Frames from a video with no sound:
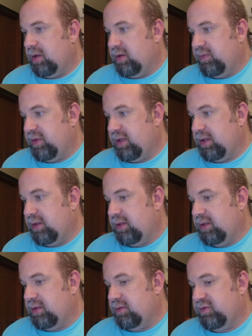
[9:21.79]
The
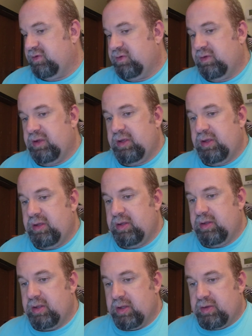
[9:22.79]

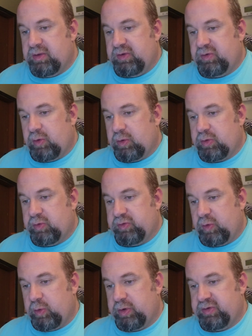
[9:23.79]
LLC. These articles
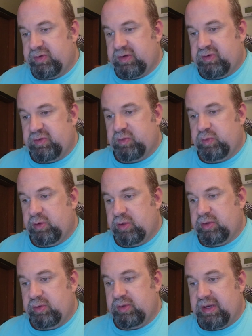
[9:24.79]
or organizations will
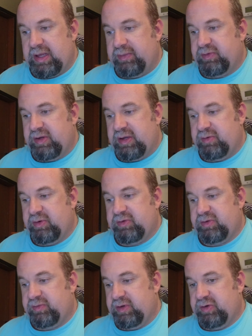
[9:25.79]
include the names and
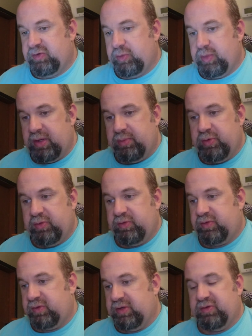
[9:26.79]
addresses of initial
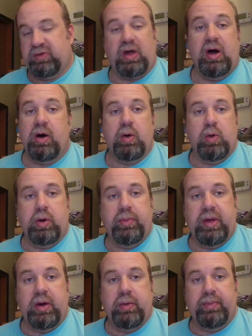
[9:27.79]
members. This is all going to
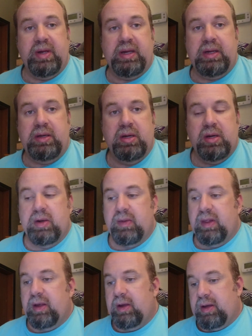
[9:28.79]
be on me.
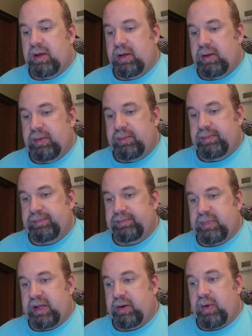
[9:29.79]

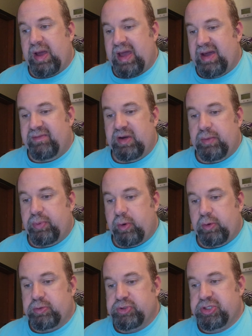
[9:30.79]
I don't have any
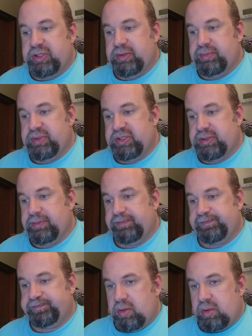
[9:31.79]
partnerships.
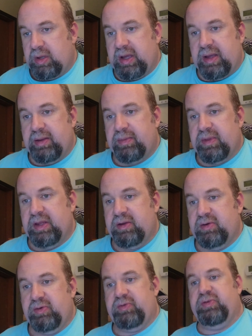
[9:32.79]
Okay, then there are